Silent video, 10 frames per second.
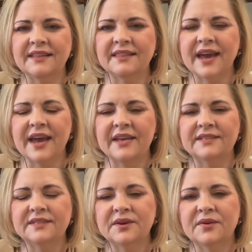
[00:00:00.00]
that.
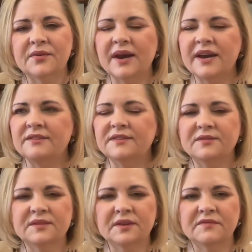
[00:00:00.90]
So I also
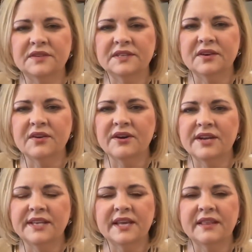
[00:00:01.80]
served as a
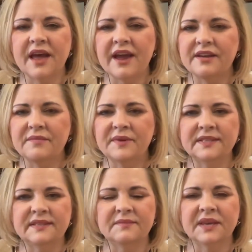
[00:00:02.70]
guardian ad litem in
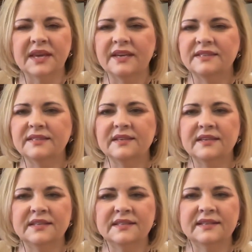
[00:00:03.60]
some
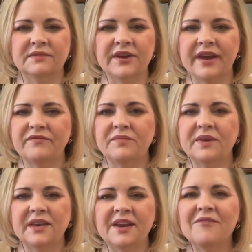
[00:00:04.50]
cases. You have to
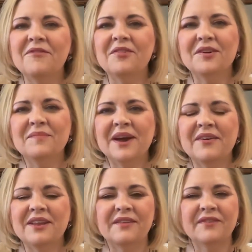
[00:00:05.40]
be careful
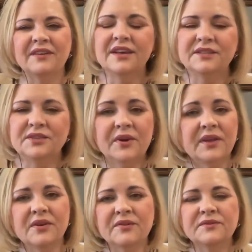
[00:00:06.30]
about even doing
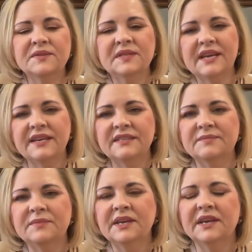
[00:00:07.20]
those things
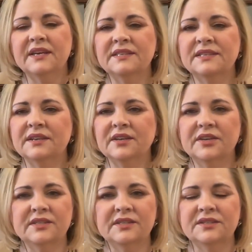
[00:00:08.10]
because it
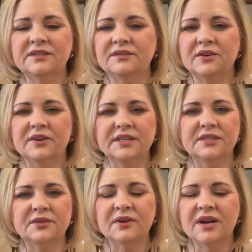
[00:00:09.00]
could turn
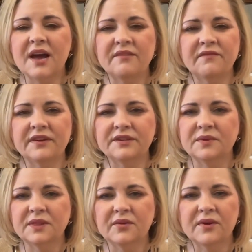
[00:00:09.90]
into a conflict
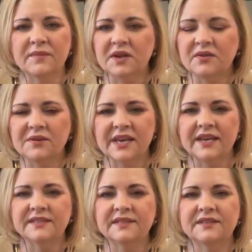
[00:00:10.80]
with a criminal
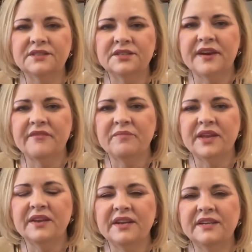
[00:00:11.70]
case that you have
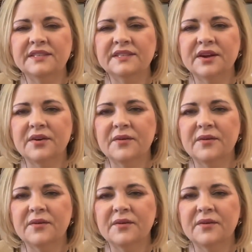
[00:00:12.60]
pending. So